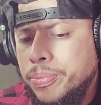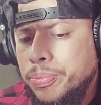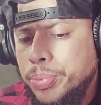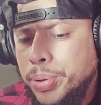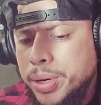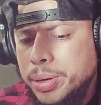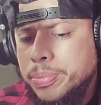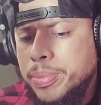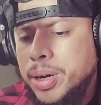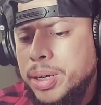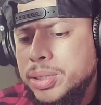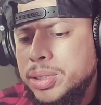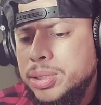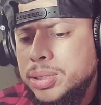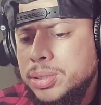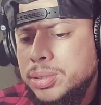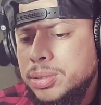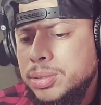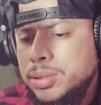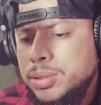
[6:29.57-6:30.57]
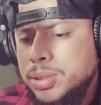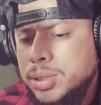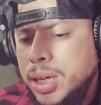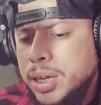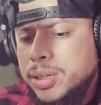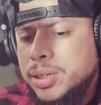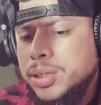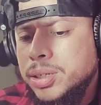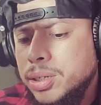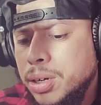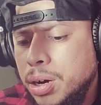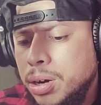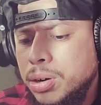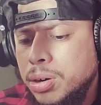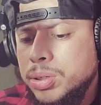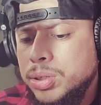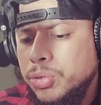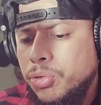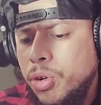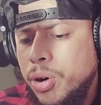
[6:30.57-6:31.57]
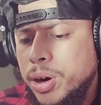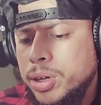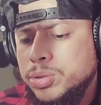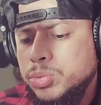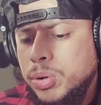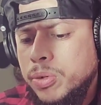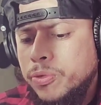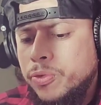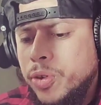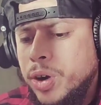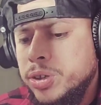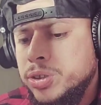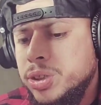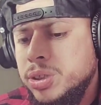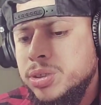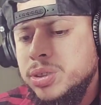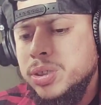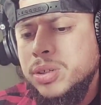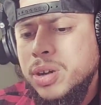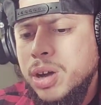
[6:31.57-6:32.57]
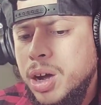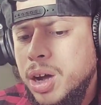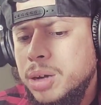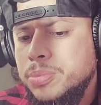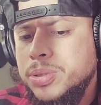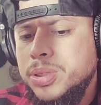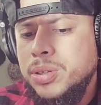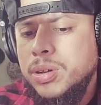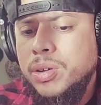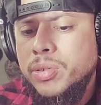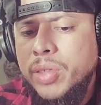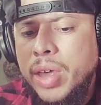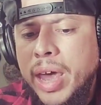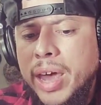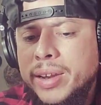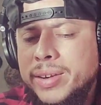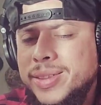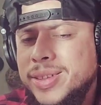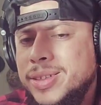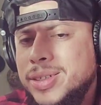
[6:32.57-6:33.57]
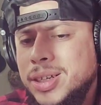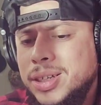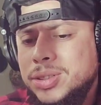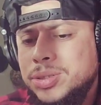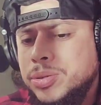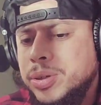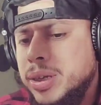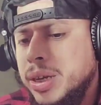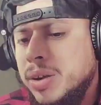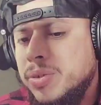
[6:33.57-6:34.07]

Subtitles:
pretty much set to go as far as what functions and knobs and all that, and the touchscreen,